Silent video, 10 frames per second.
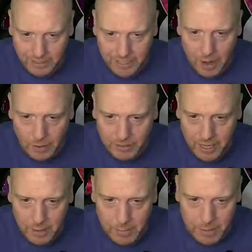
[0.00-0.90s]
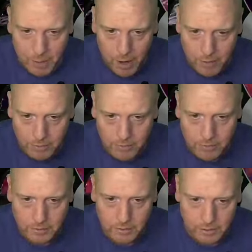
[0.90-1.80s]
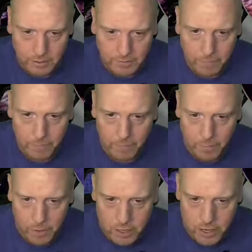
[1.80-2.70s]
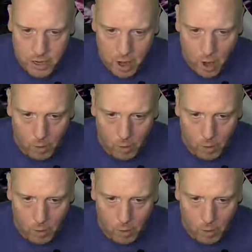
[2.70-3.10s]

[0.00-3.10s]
how it's going to be, bro? No.